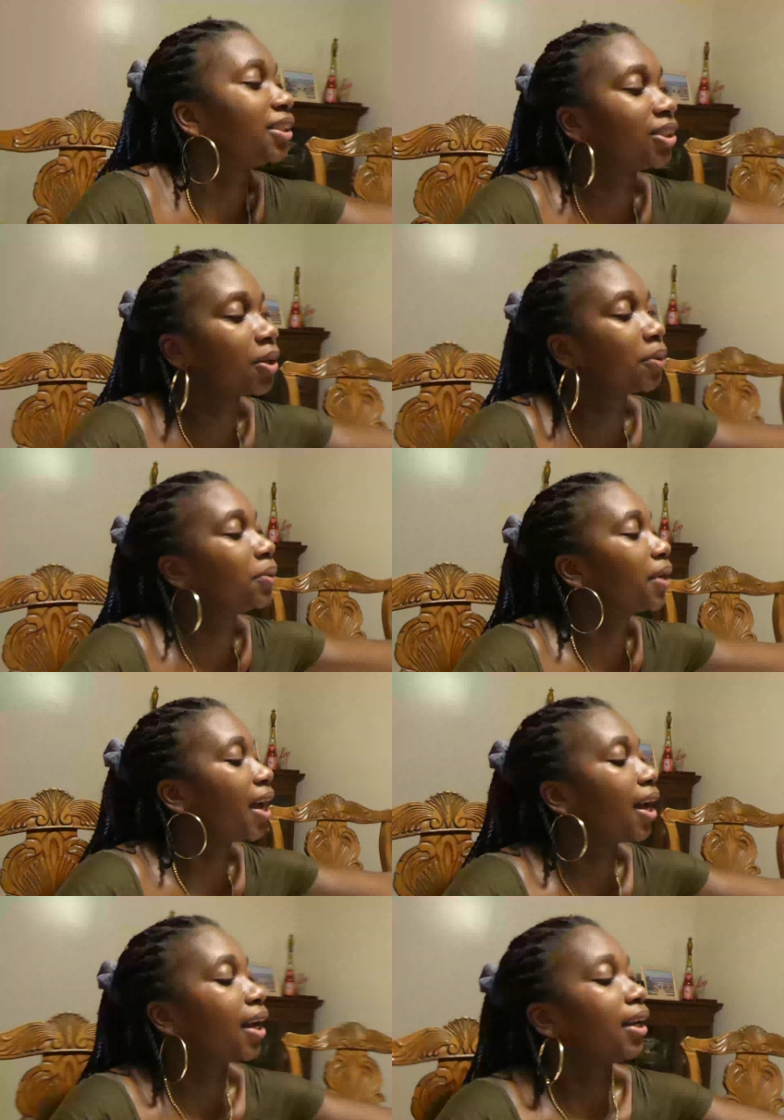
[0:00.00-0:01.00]
show you
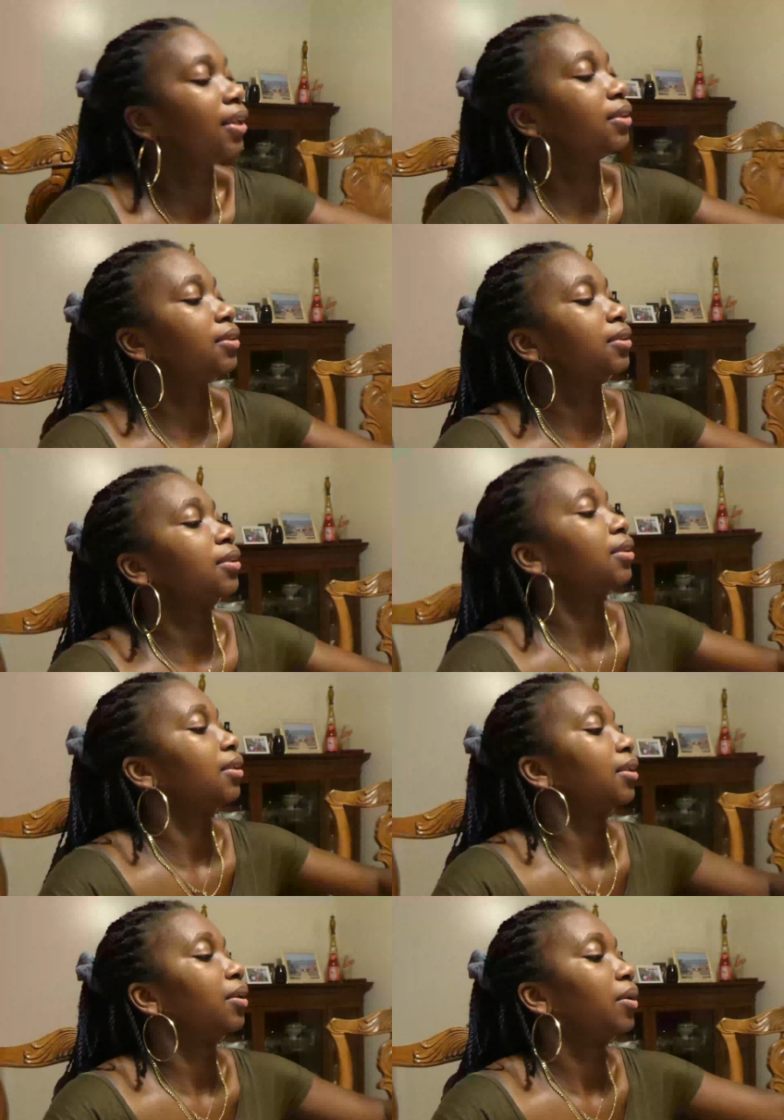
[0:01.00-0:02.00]
guys
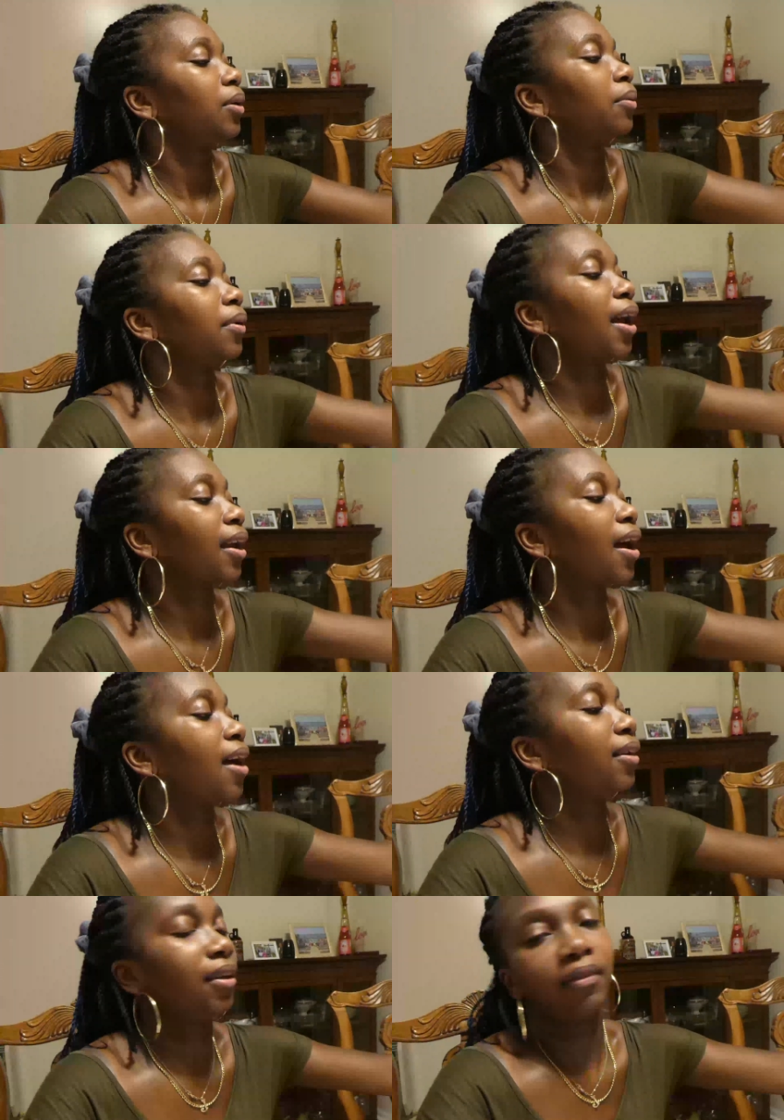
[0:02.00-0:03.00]
what I
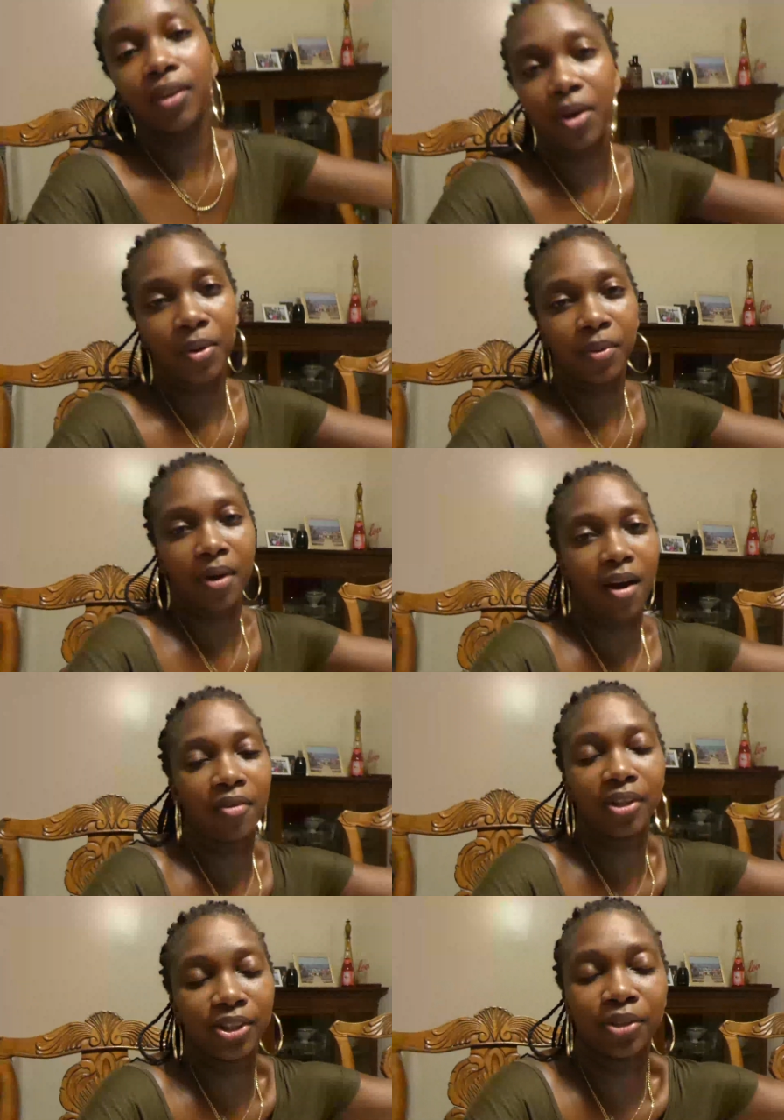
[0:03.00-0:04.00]
got, even though I
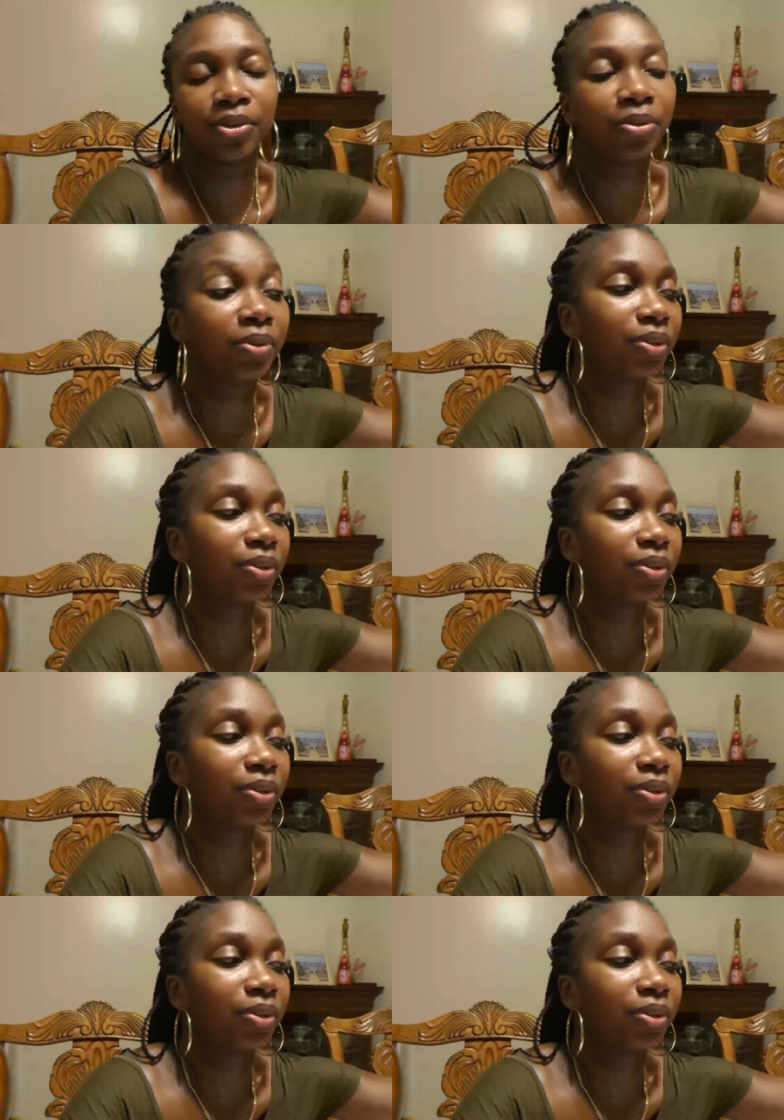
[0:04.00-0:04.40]
already showed you in the